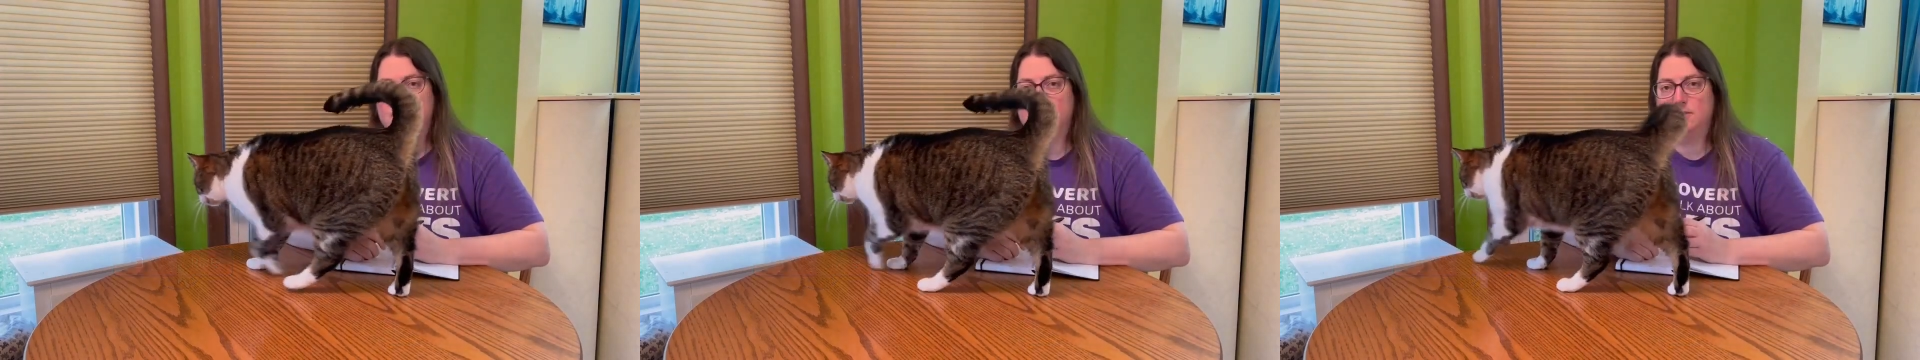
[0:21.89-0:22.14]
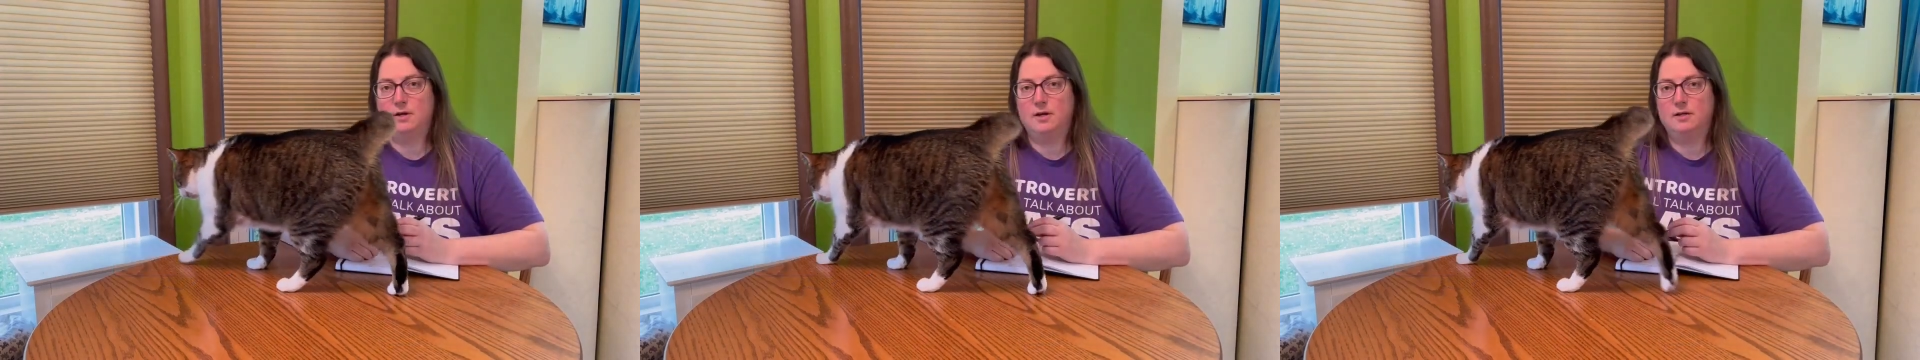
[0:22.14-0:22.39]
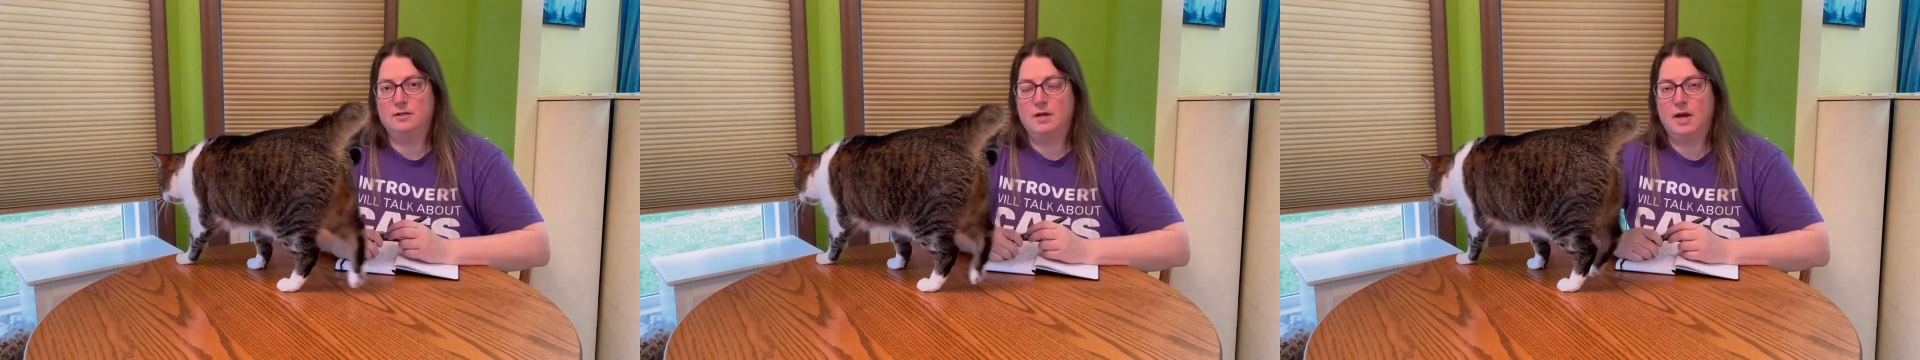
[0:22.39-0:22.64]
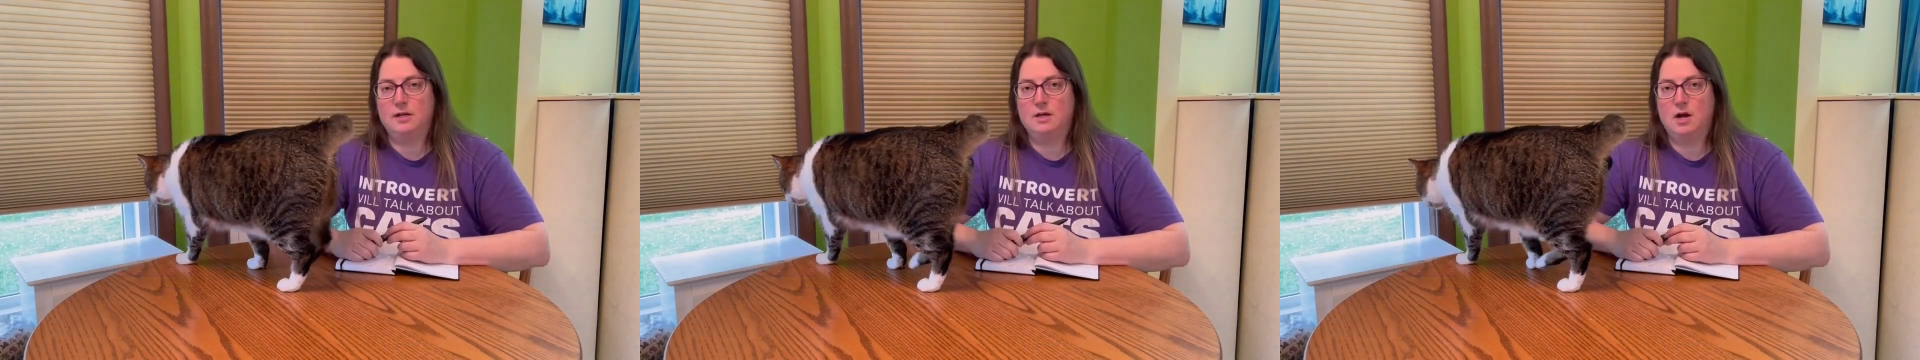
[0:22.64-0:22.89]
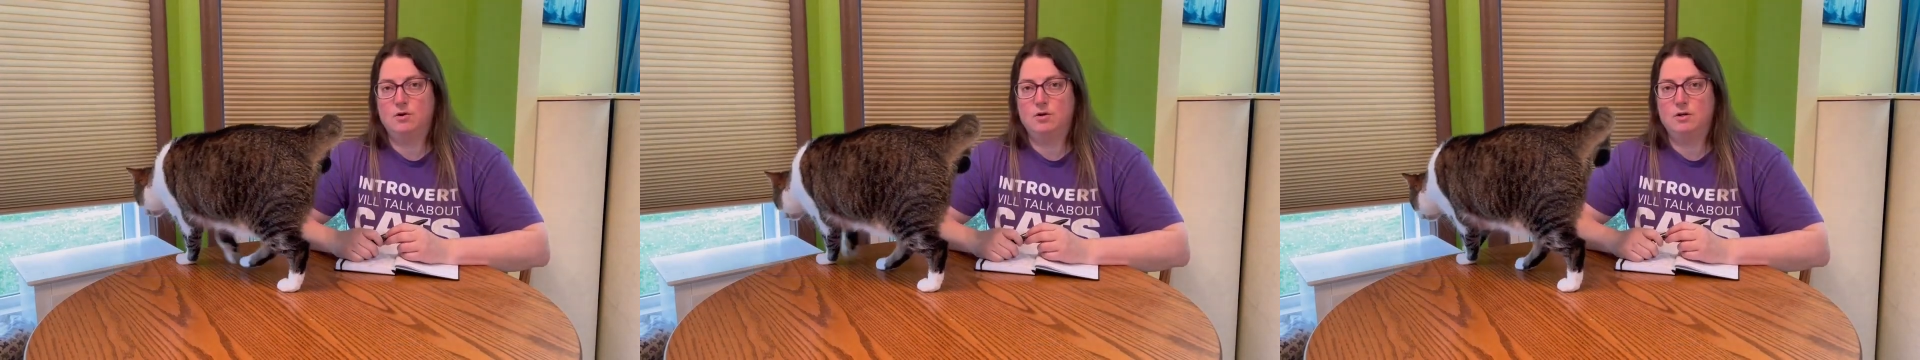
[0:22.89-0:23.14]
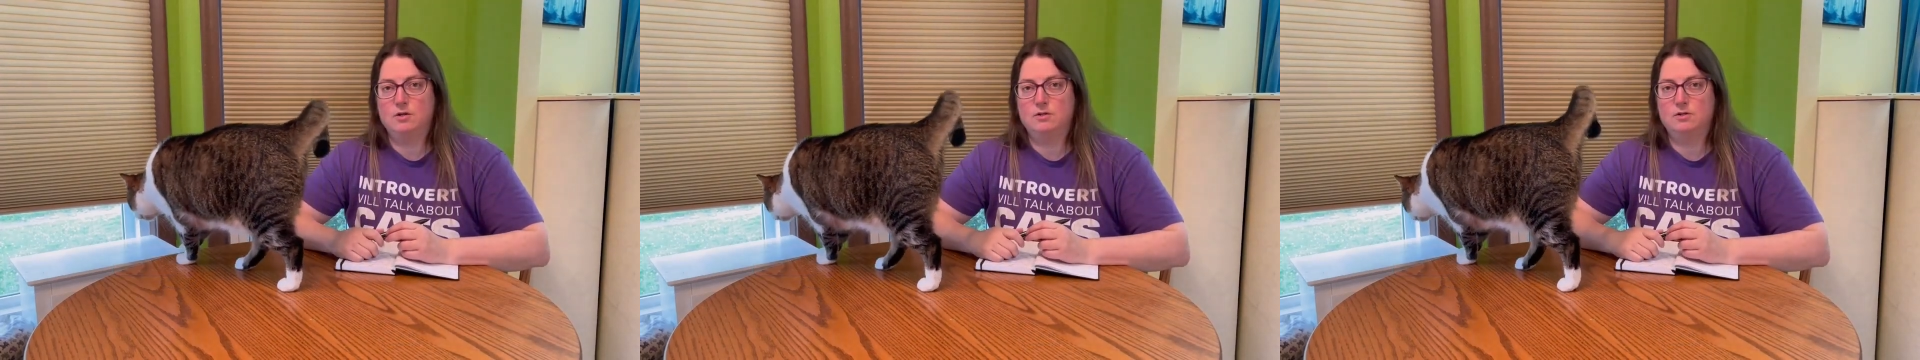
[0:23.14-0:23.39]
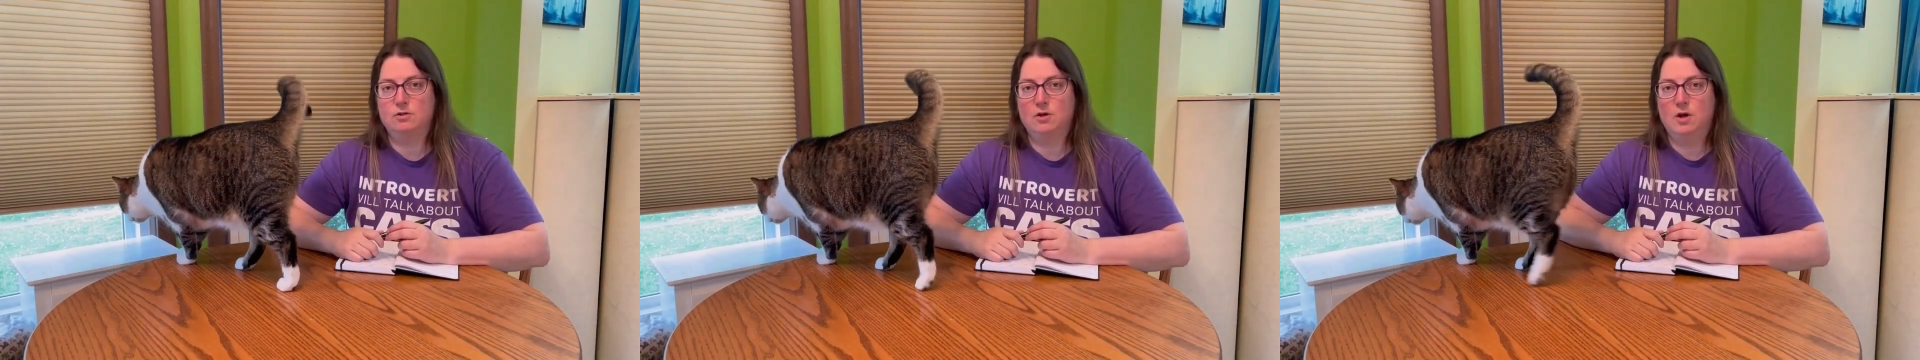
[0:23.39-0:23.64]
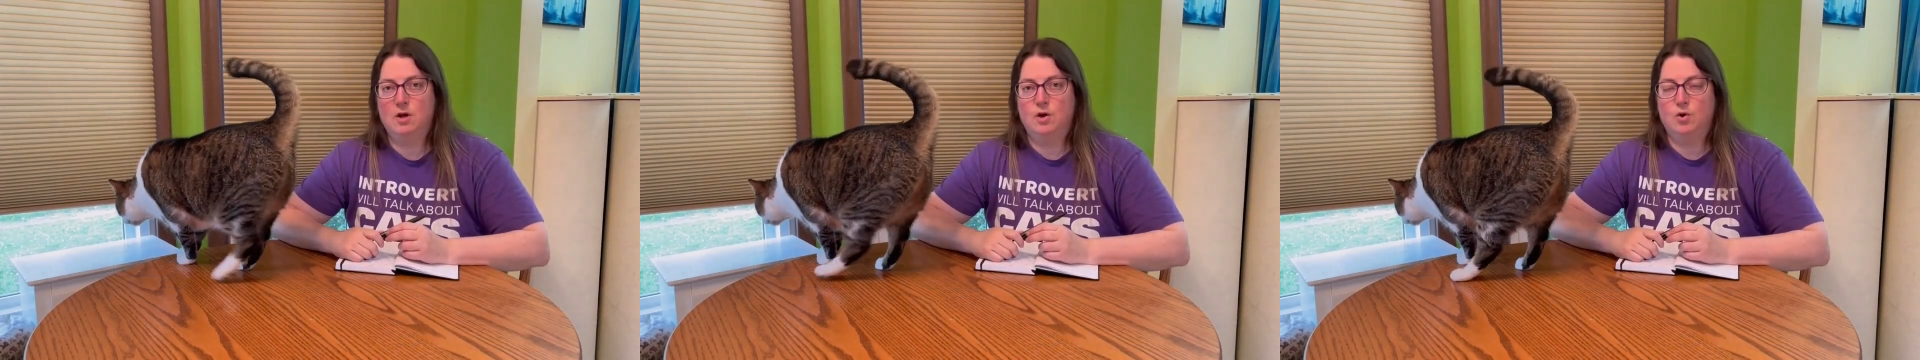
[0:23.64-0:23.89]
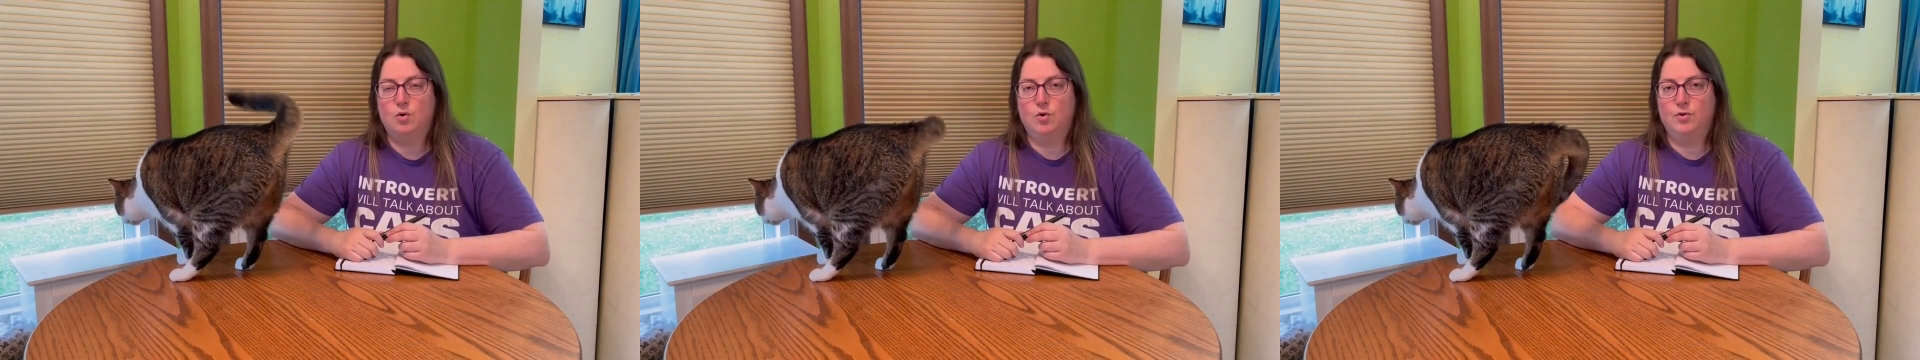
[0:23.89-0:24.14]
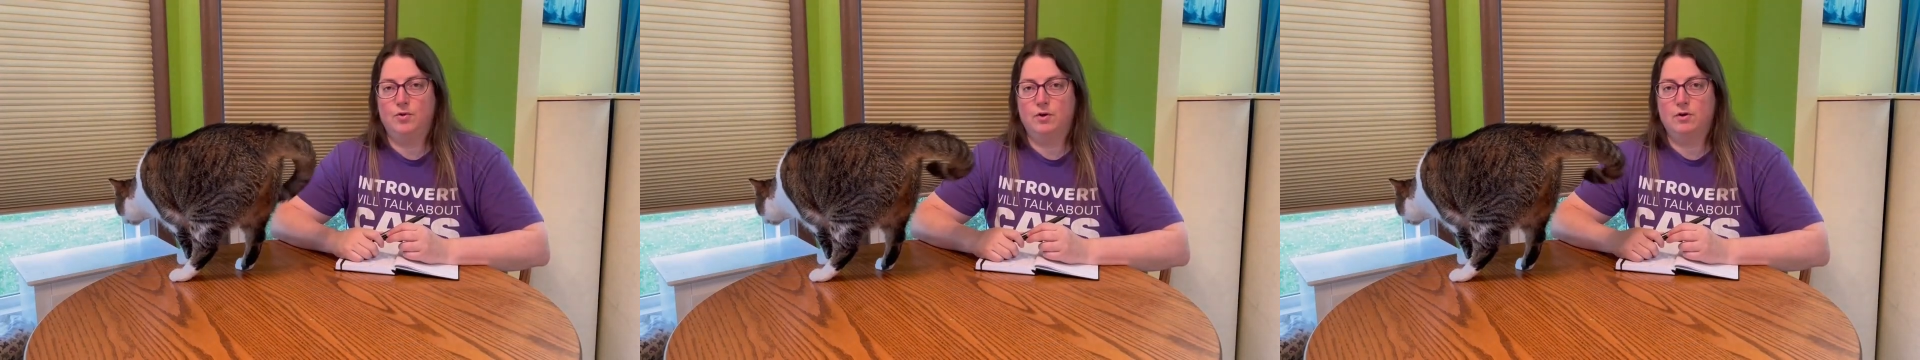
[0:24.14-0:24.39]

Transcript: such as cat towers or the